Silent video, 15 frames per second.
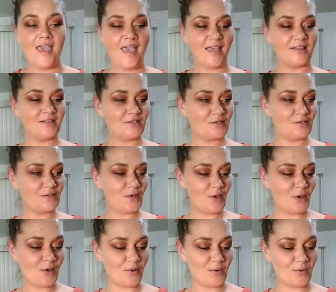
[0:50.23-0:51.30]
And
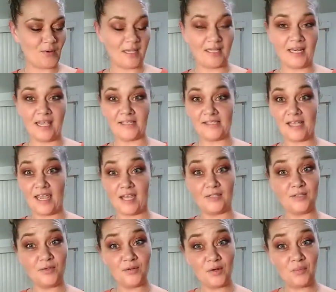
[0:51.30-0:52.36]
so it is a
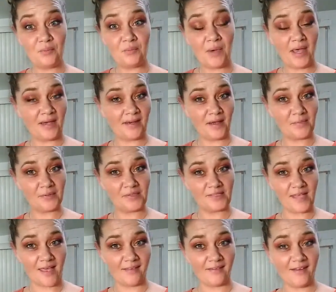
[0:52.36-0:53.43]
tuna pineapple
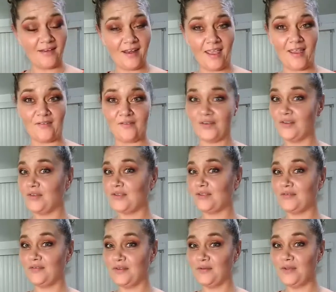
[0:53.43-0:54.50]
salad. And for those
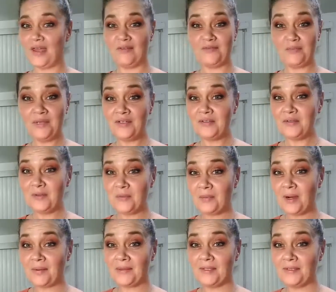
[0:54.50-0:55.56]
of you that have been to a
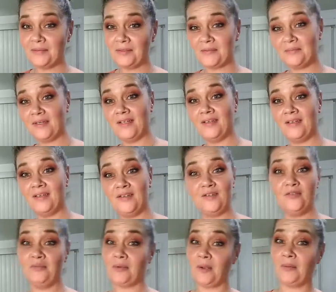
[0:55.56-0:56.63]
barbecue with me,
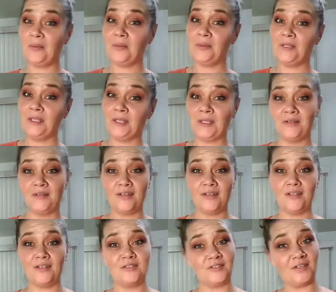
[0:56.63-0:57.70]
you've probably eaten
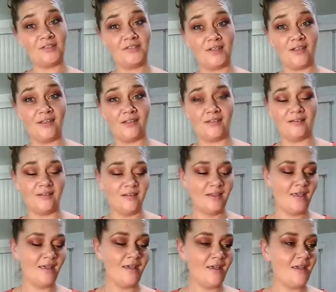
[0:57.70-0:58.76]
it, just saying.
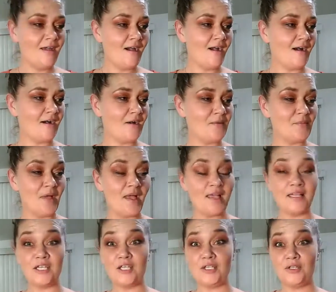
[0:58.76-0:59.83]

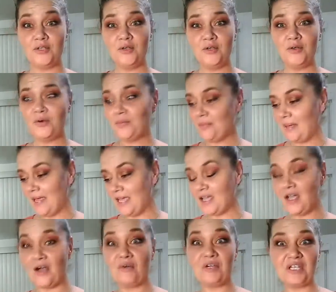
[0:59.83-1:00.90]
You may
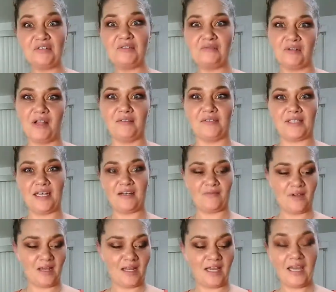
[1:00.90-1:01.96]
go, ew, gross. I don't
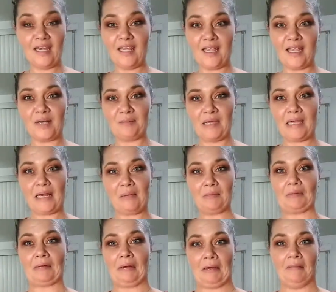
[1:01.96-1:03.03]
want any kind of pineapple
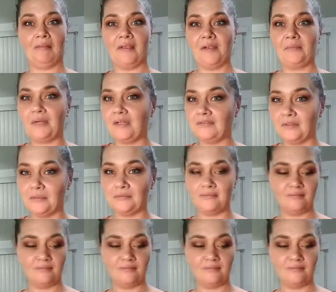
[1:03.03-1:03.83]
or anything in my food.